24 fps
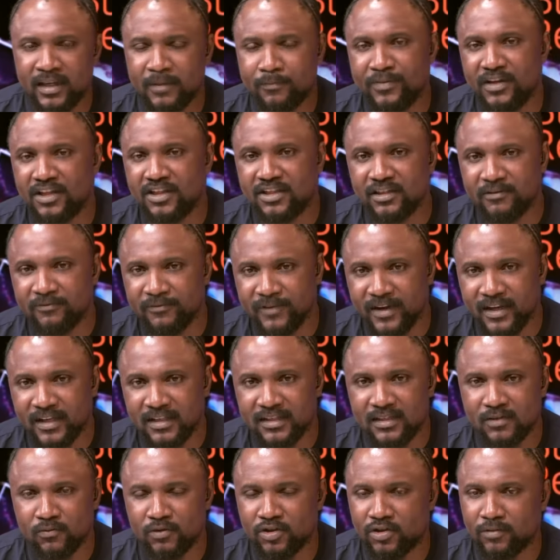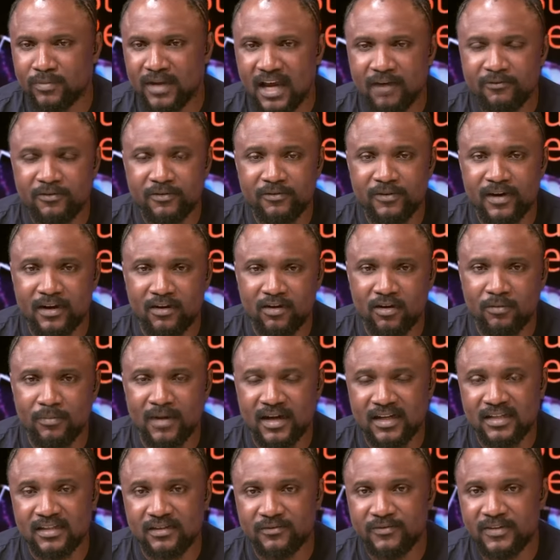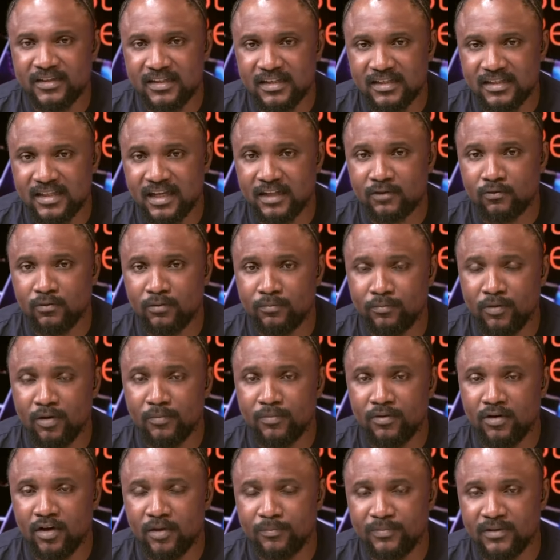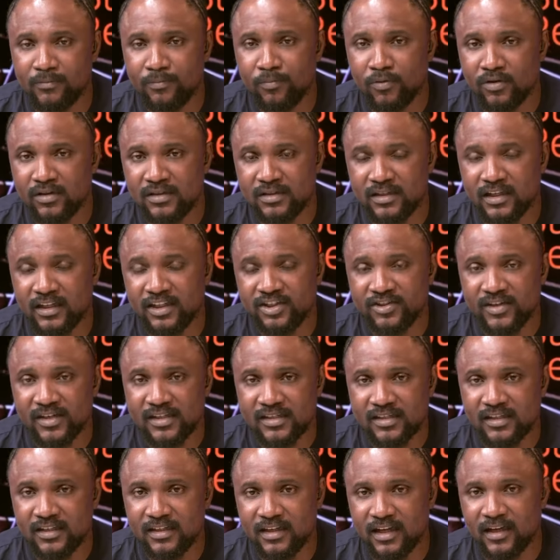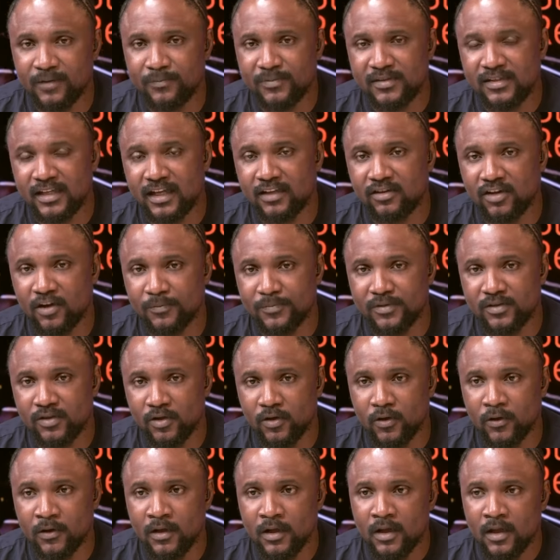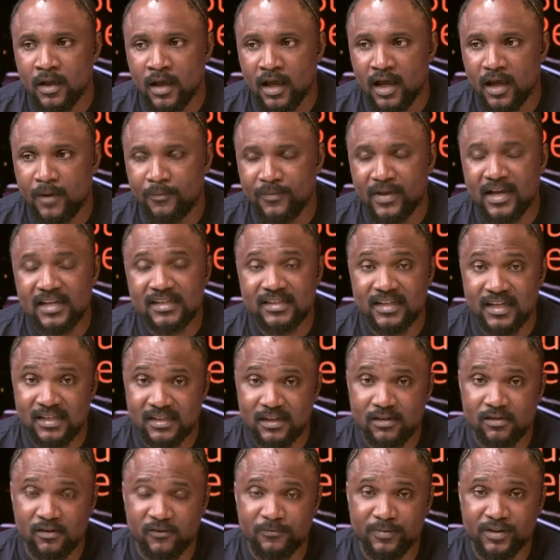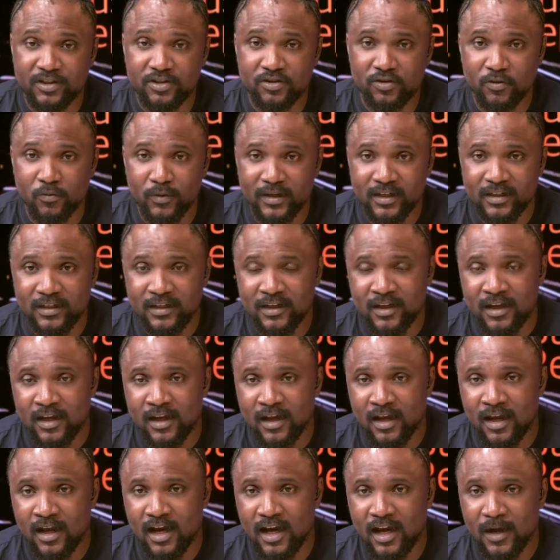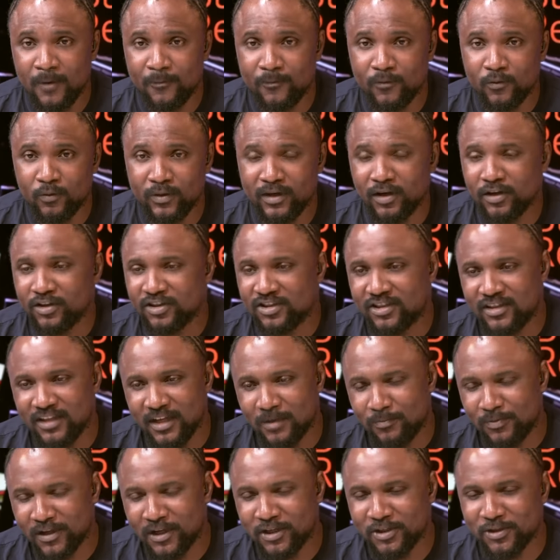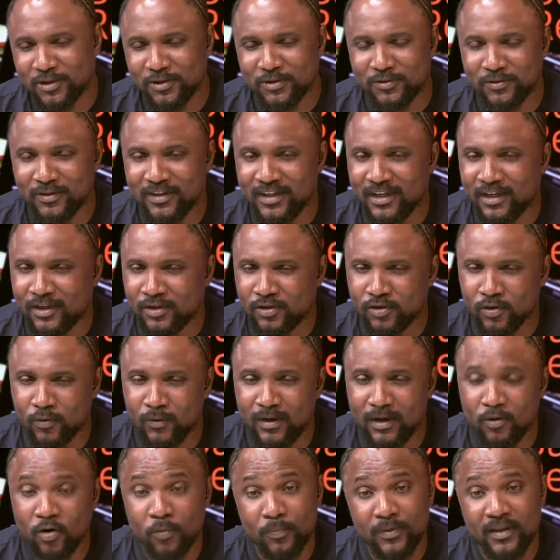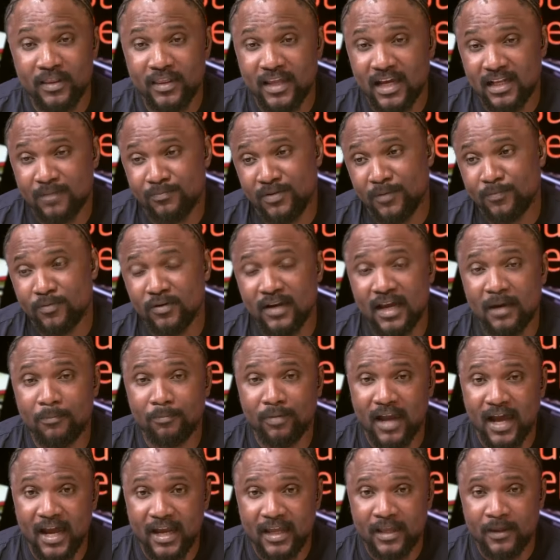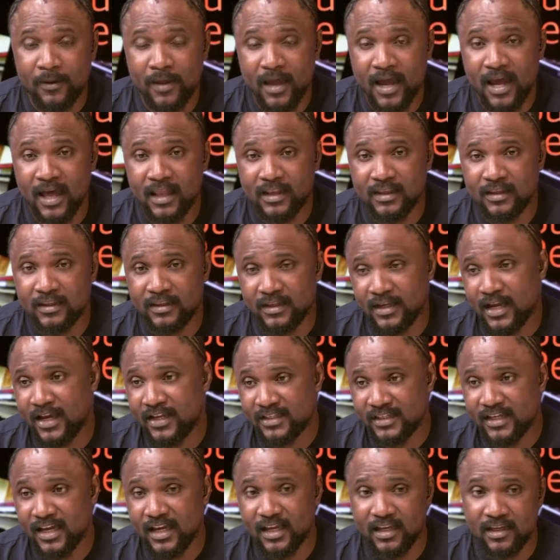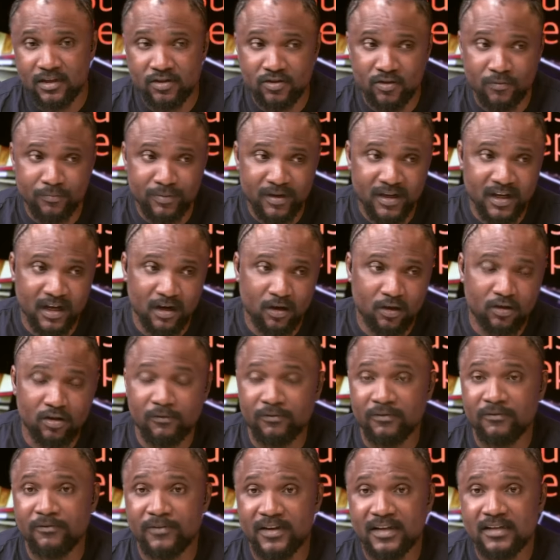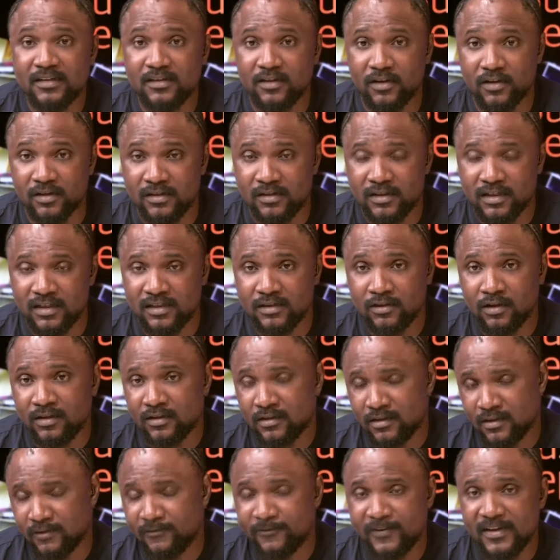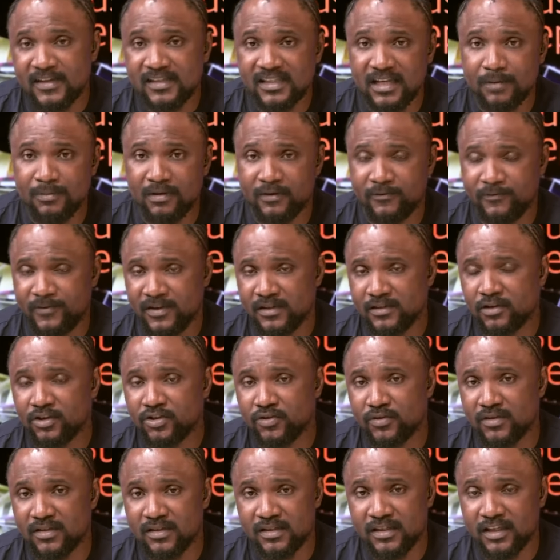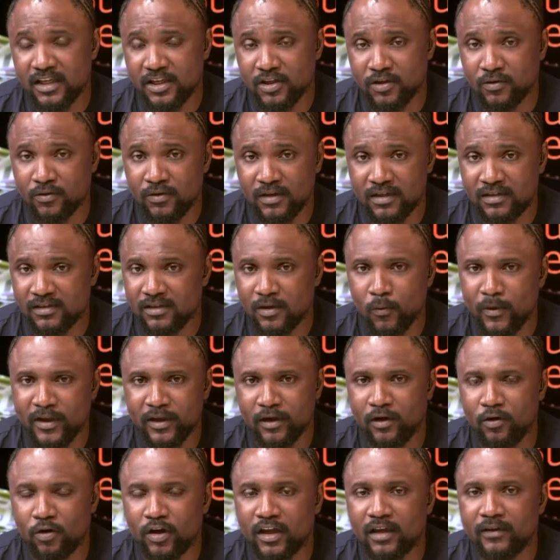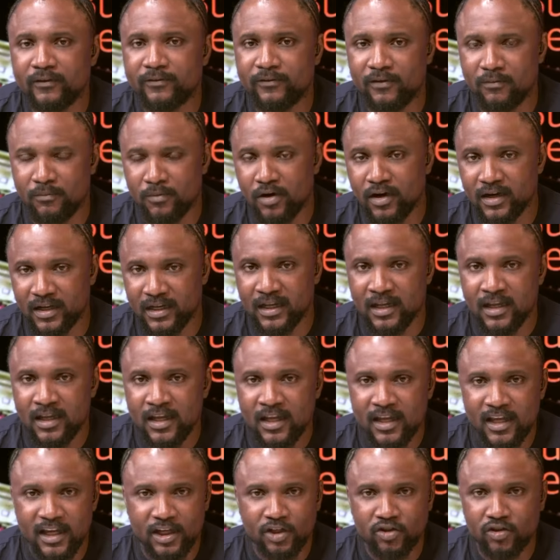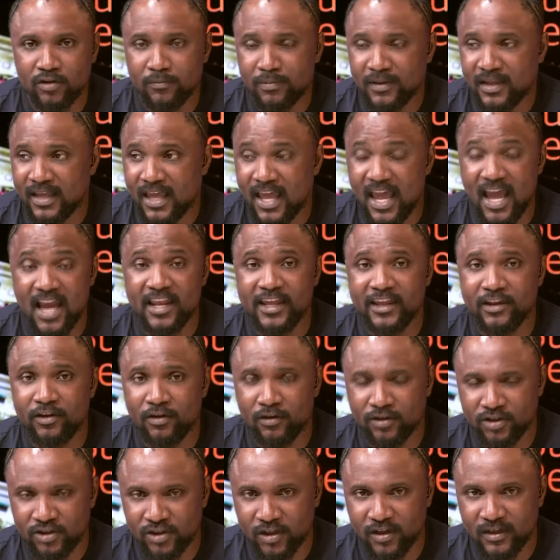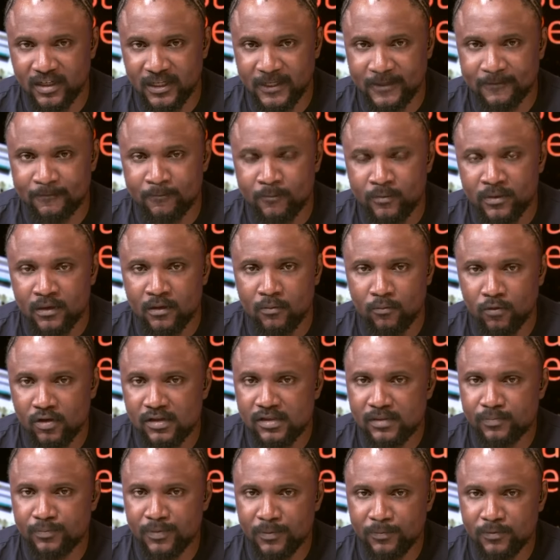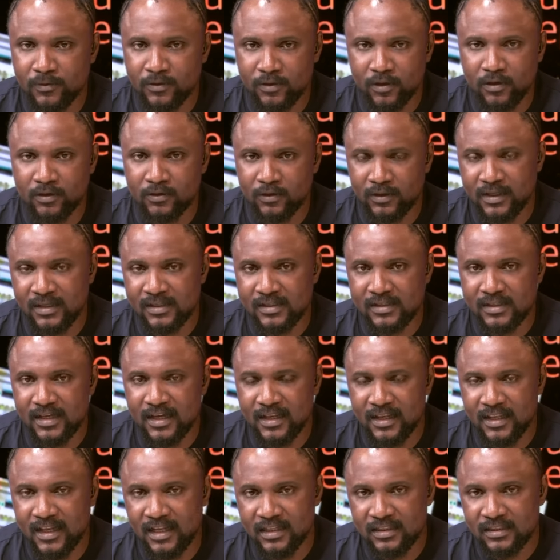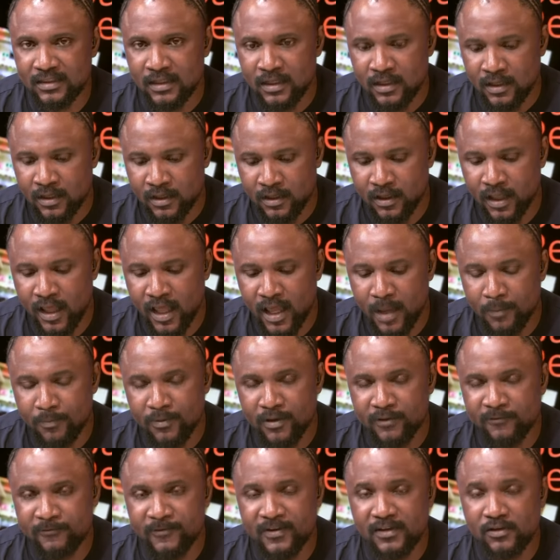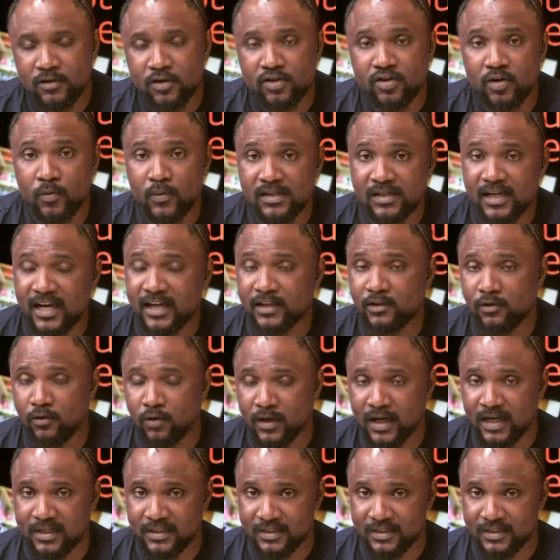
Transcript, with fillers: pitch events. We should be having random activities that will bubble up the most interesting um, startups. So um, that's the essence of Pitch to Win. Um, we launched the application today, so we're hoping that people apply. And the idea is to bring a lot of investors. It's not the first time an investor should see you, it's not when you're looking for money. It should be early in your journey. Most people don't understand that um, investors always like to look at the